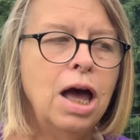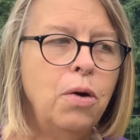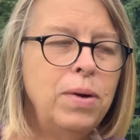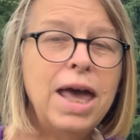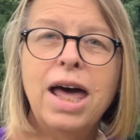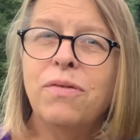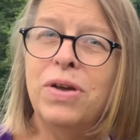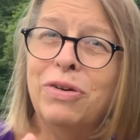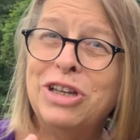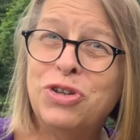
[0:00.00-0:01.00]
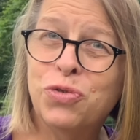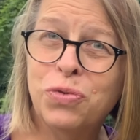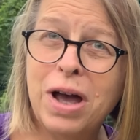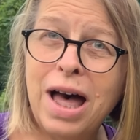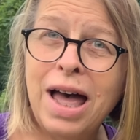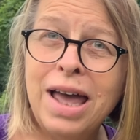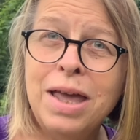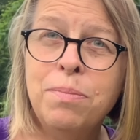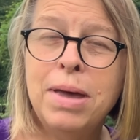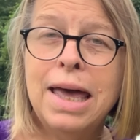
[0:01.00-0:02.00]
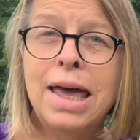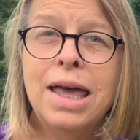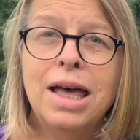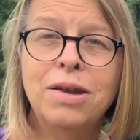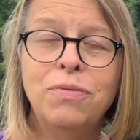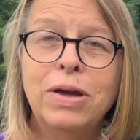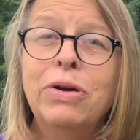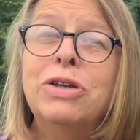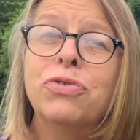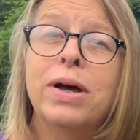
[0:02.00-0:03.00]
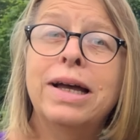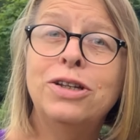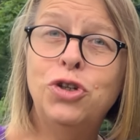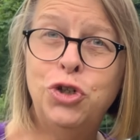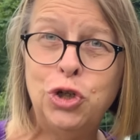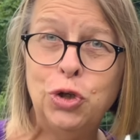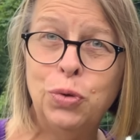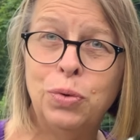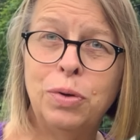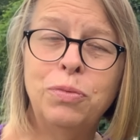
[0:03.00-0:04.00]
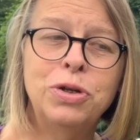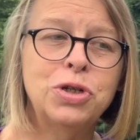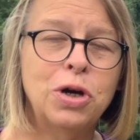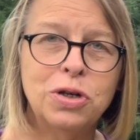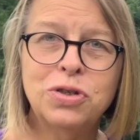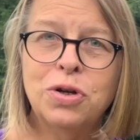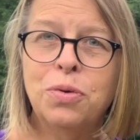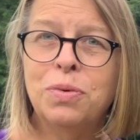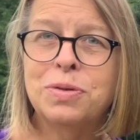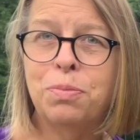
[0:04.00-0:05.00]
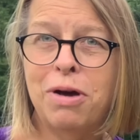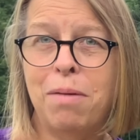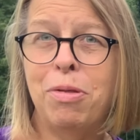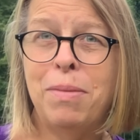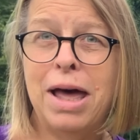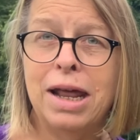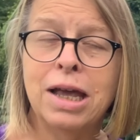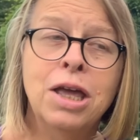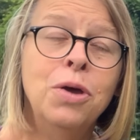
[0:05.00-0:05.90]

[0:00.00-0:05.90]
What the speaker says: We had a very dry May and a very dry June, which also was problematic.